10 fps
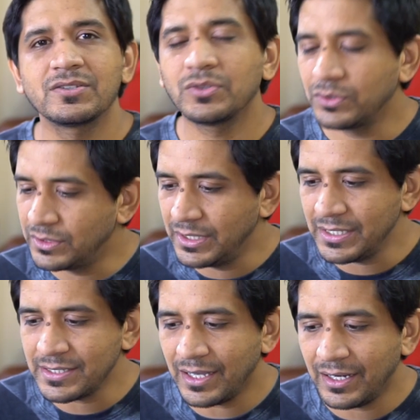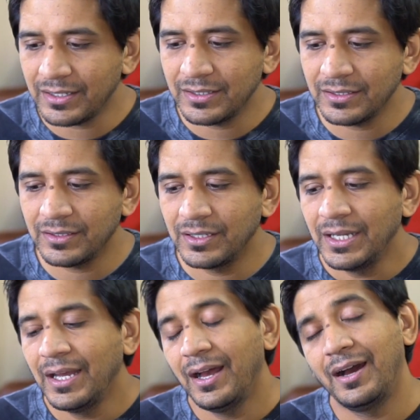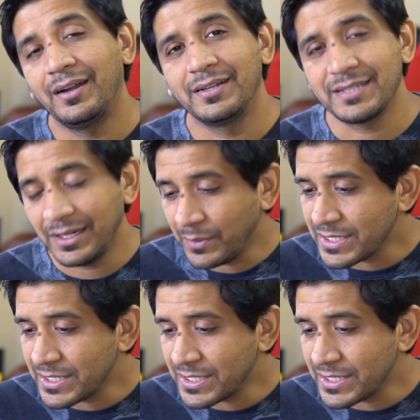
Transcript: So these are the design wise